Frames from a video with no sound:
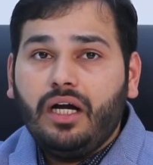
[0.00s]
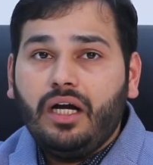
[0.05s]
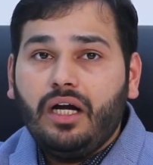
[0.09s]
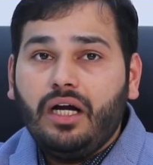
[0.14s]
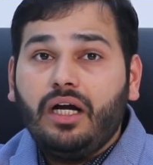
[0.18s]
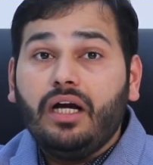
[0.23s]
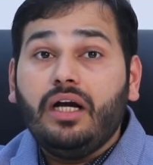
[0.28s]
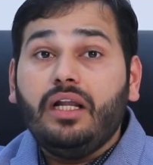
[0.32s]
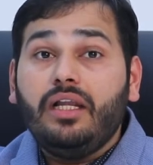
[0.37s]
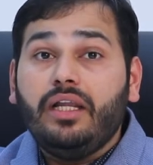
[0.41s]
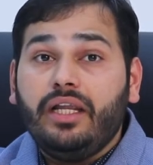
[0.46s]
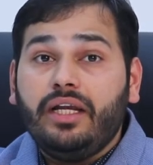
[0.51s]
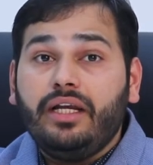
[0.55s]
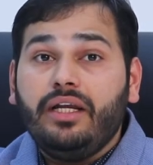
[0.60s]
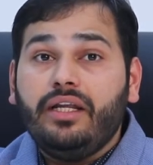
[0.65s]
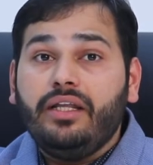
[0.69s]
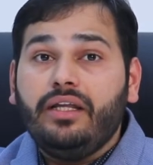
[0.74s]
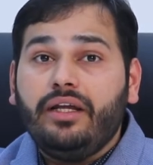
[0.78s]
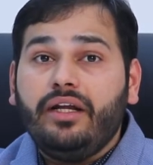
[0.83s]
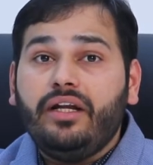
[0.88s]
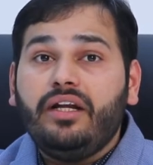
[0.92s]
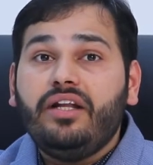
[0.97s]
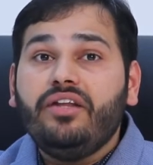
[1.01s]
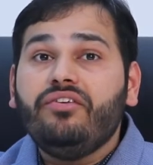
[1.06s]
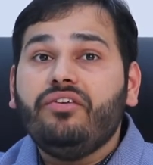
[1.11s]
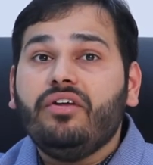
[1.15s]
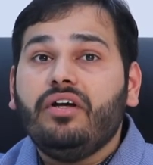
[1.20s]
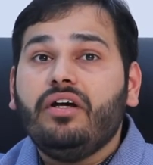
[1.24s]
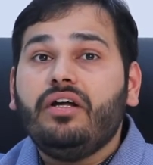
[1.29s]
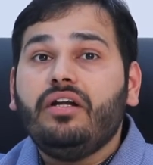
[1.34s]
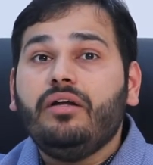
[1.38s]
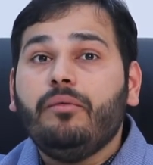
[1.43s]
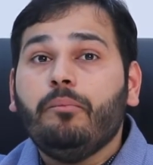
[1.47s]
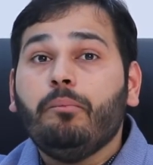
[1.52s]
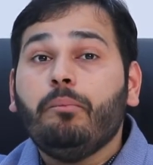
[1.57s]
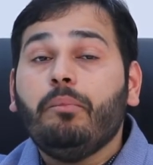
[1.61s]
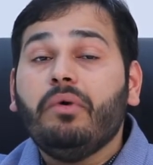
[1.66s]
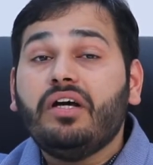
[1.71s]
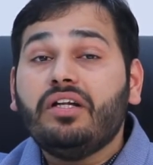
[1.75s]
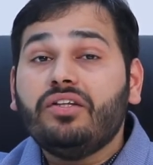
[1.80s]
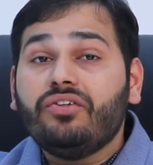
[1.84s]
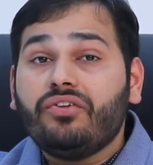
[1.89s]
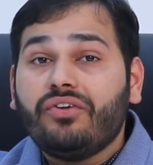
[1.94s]
a lady, it is her
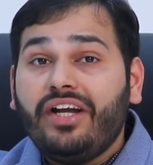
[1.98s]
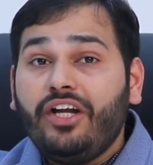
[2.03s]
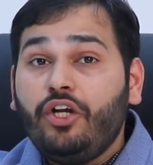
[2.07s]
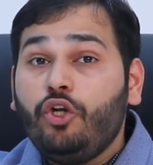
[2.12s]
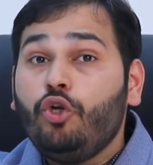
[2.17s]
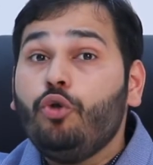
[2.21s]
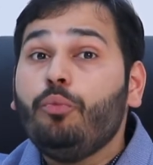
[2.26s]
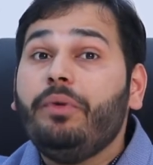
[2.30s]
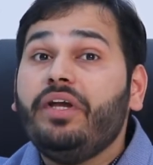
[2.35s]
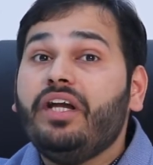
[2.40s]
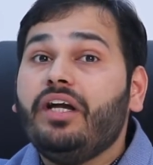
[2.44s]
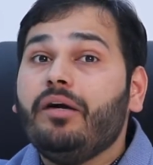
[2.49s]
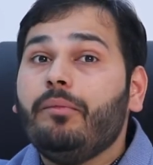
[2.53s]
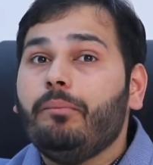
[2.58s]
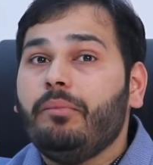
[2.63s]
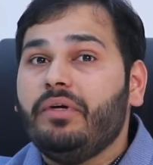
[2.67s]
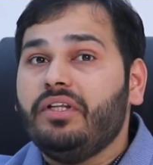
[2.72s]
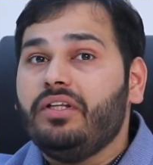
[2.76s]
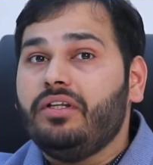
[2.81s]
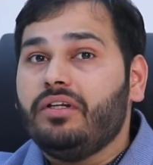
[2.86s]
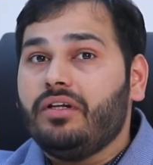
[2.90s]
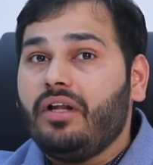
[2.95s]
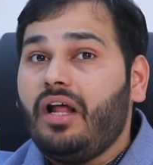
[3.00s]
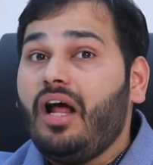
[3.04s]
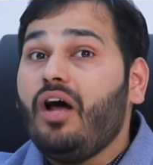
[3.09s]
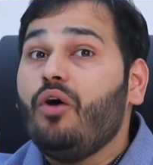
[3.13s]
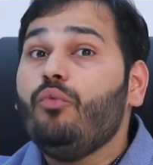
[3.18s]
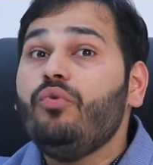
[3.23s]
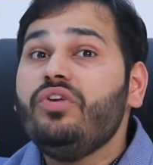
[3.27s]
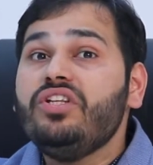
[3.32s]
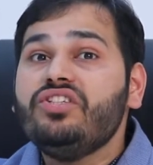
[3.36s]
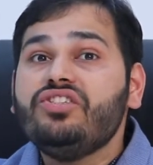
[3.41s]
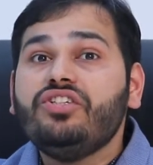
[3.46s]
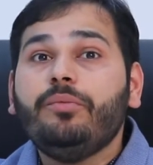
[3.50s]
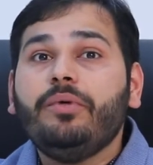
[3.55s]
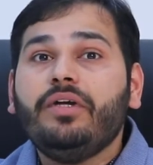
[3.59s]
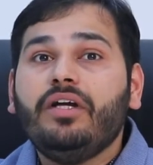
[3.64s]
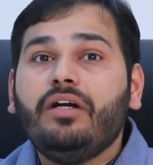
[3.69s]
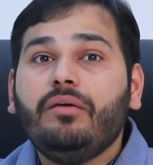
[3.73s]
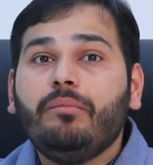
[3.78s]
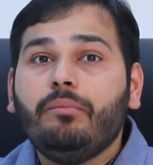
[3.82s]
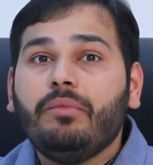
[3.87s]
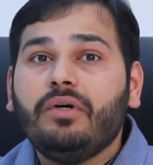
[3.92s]
birthright to become mother. How will she
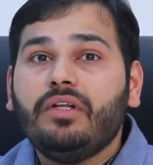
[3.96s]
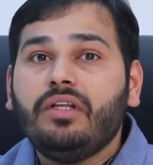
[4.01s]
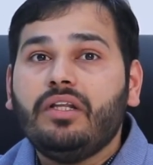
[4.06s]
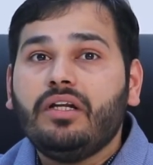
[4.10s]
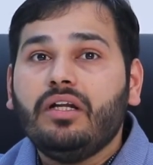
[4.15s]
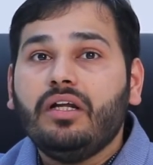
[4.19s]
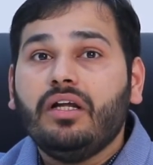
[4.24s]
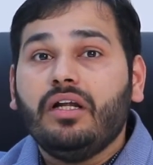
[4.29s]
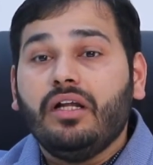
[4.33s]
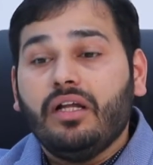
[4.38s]
become mother?